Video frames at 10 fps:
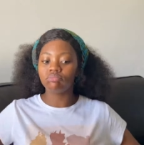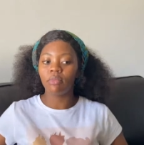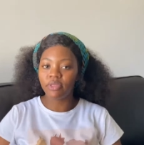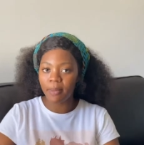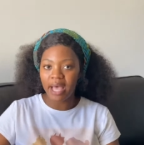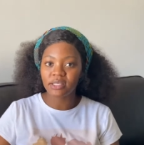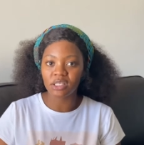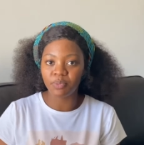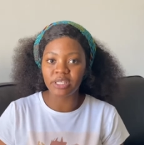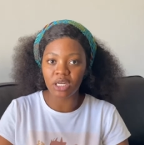the masses,
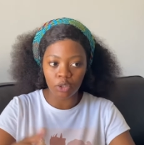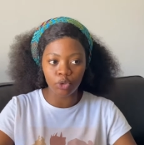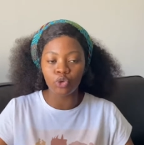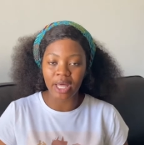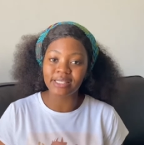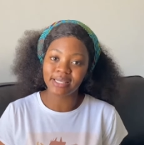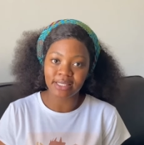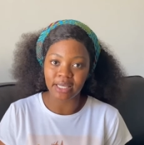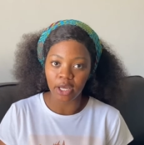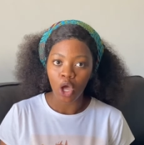basically, to that
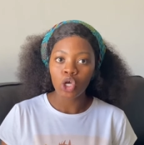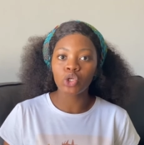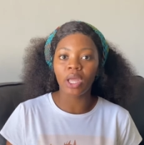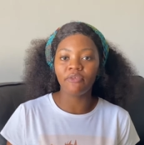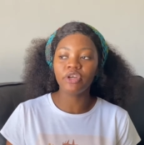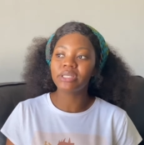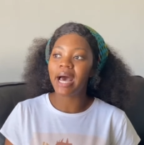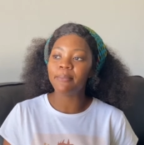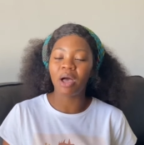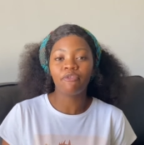setting. So every
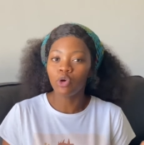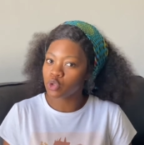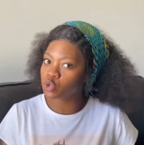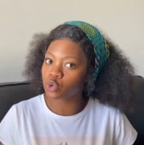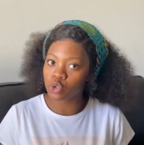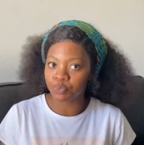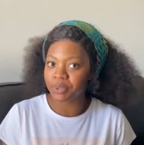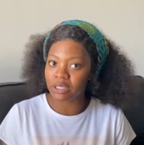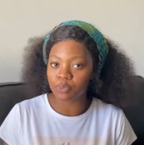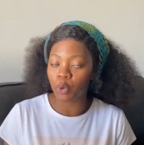time, I've also
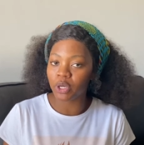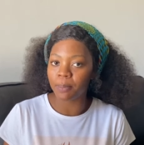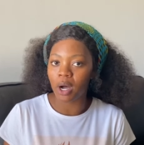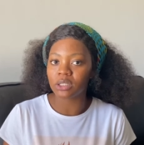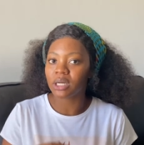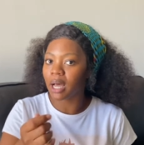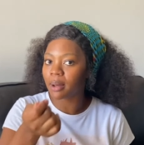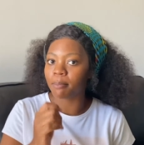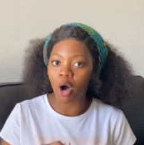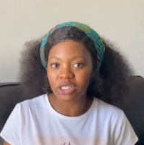speak, spoken about
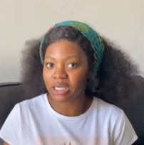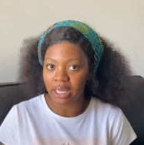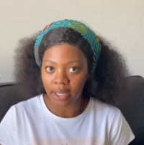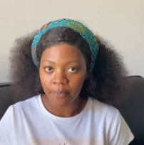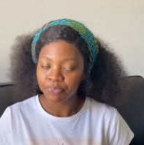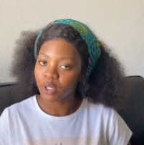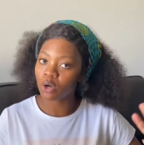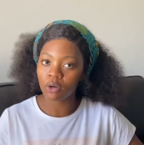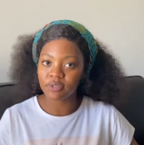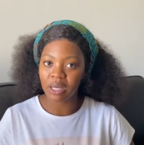uh, masking a
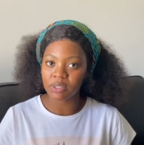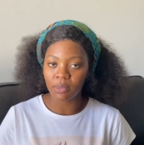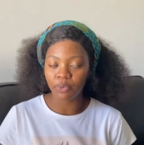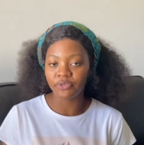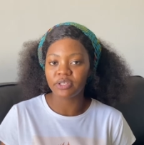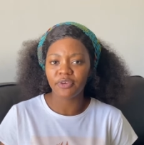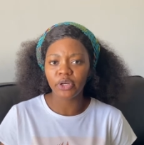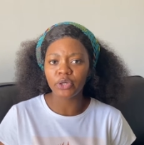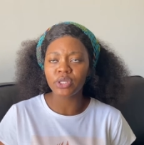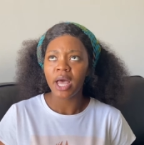lot of times in my previous
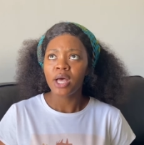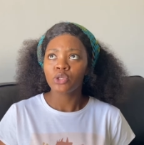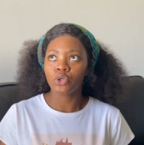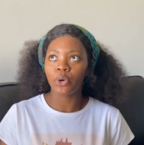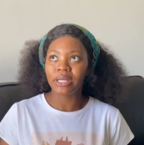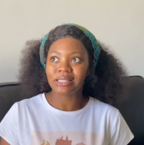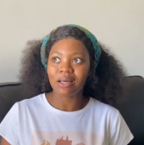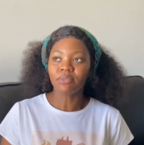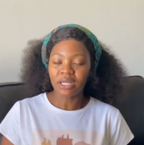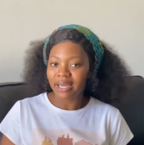videos. So it's
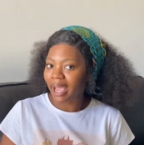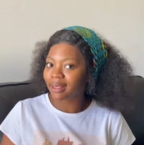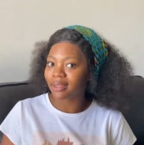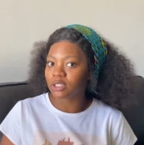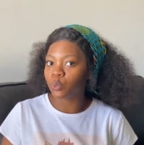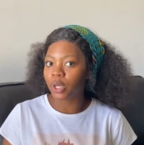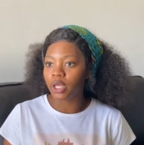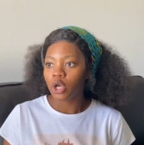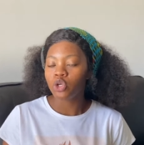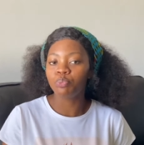something like that, where
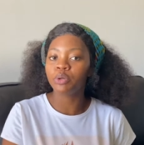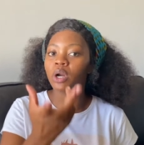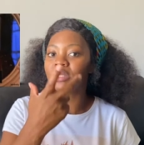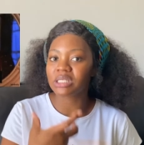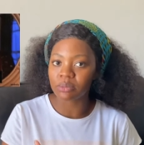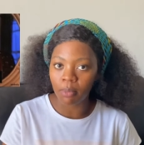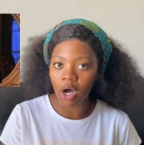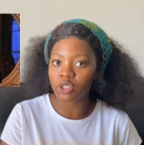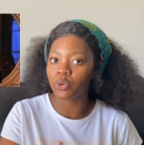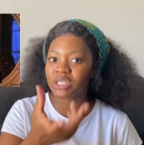you put on this
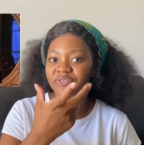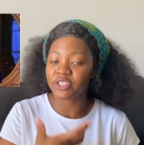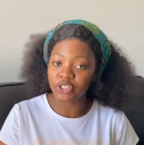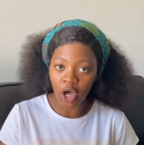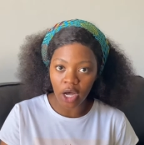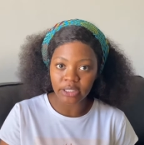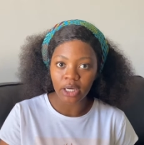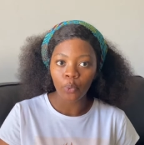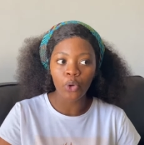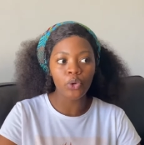mask or this facade
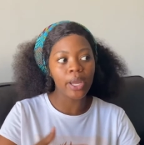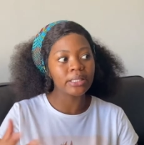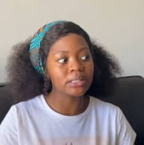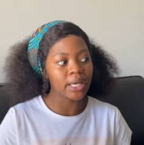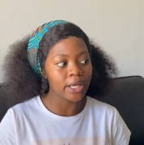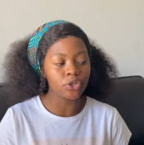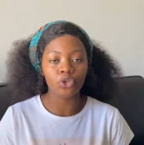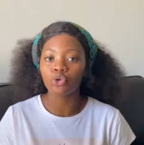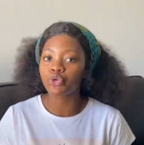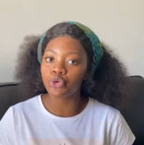when you enter a
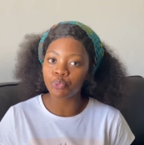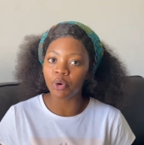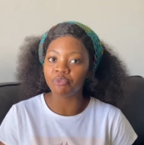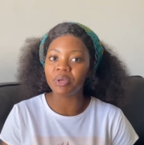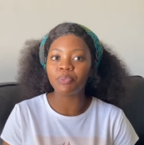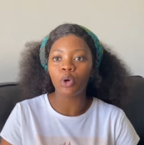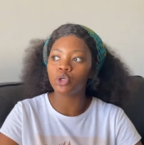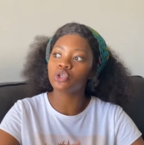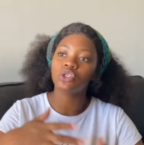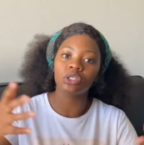certain group of people or a
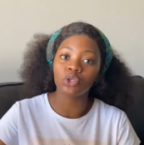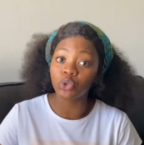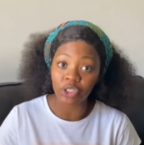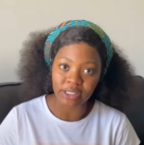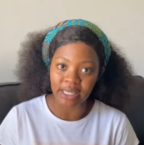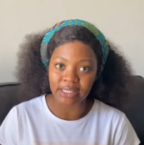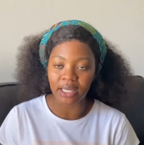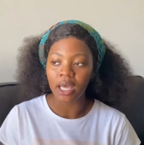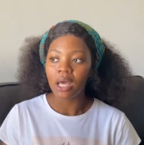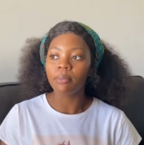certain social
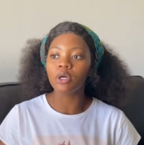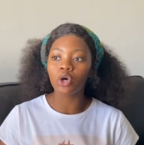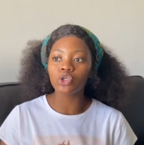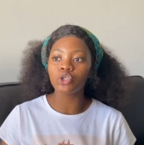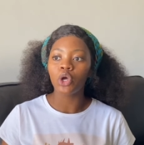setting, because